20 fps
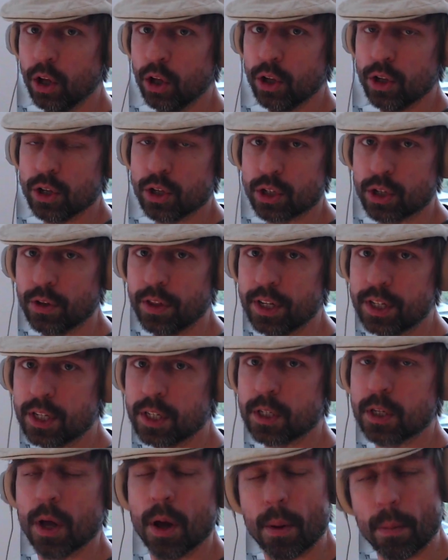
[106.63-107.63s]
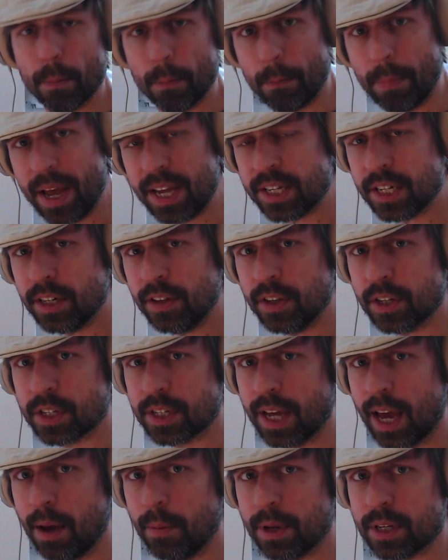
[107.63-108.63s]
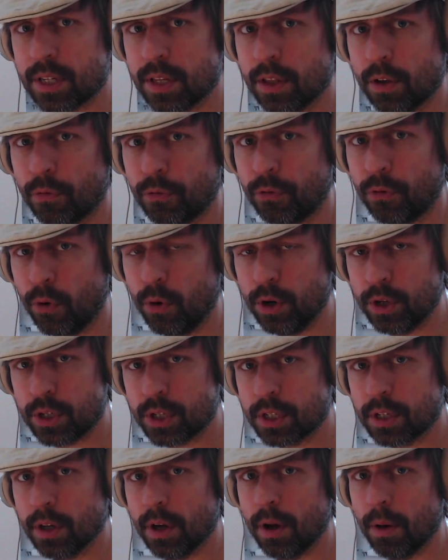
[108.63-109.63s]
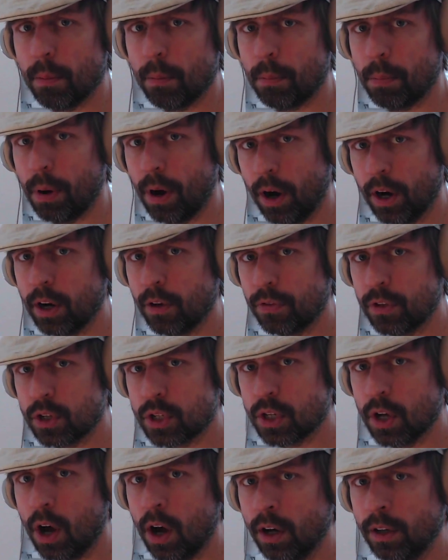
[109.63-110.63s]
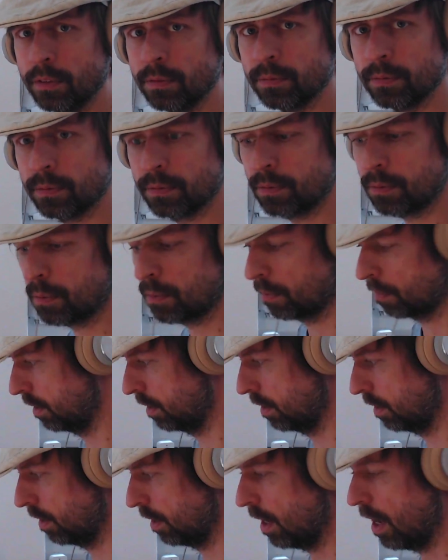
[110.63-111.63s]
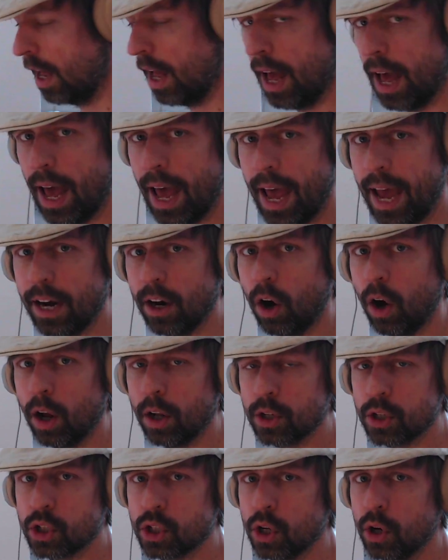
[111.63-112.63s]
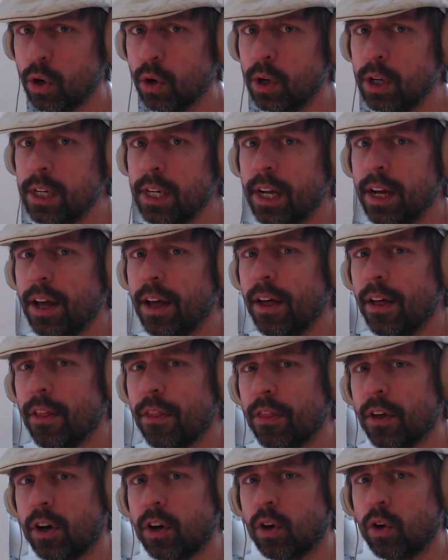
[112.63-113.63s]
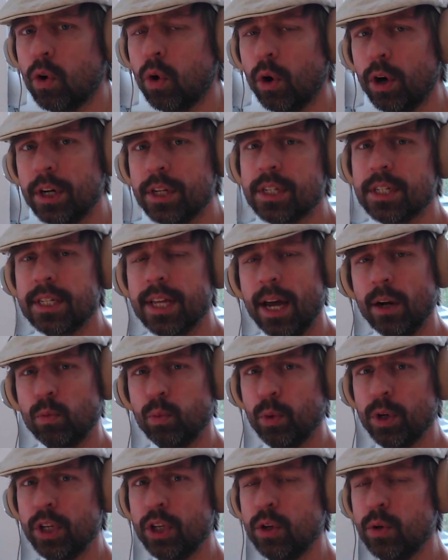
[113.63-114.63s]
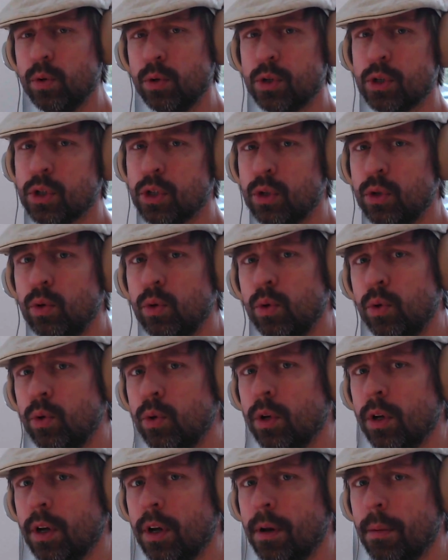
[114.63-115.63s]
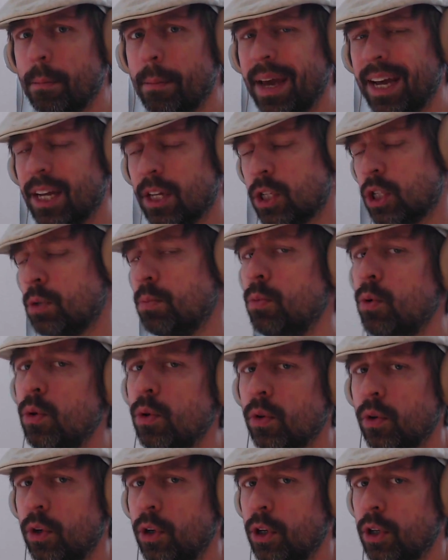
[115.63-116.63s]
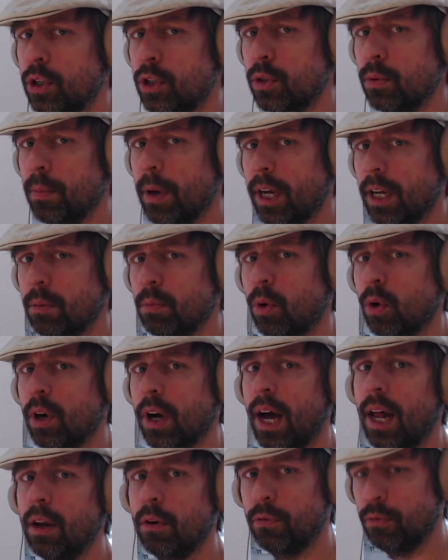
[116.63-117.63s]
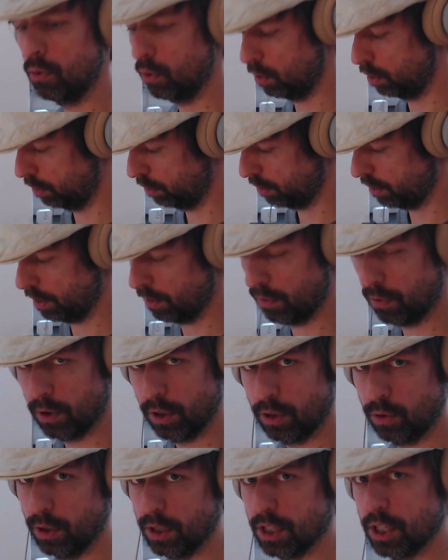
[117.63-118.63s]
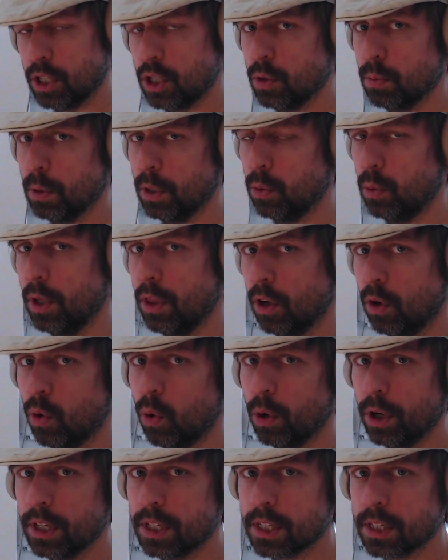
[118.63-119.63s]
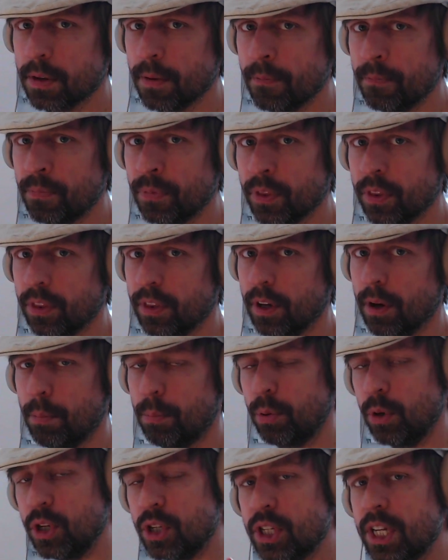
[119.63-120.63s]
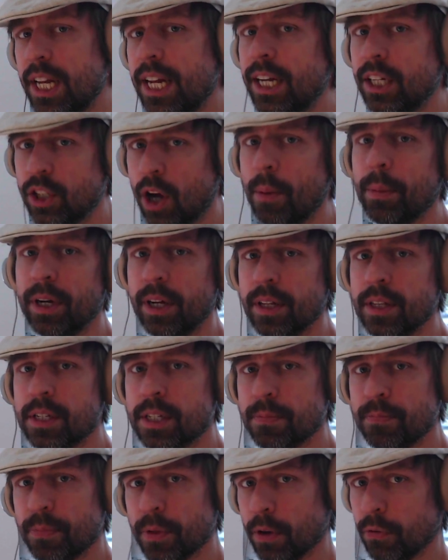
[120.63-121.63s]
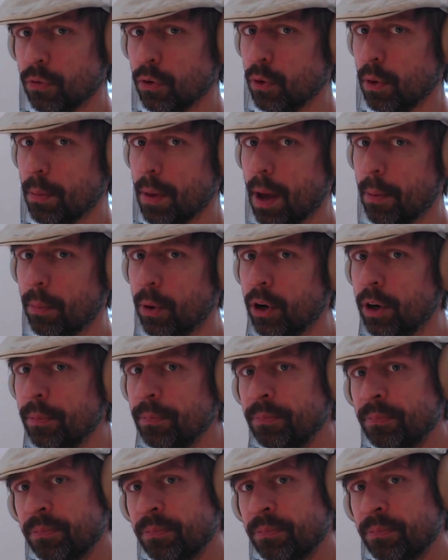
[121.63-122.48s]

So this is basically the same as in the first part of the song. And also the chords that we use to make it smoother or to make it more colorful, the transition between the chords, the preceding dominants, if you remember,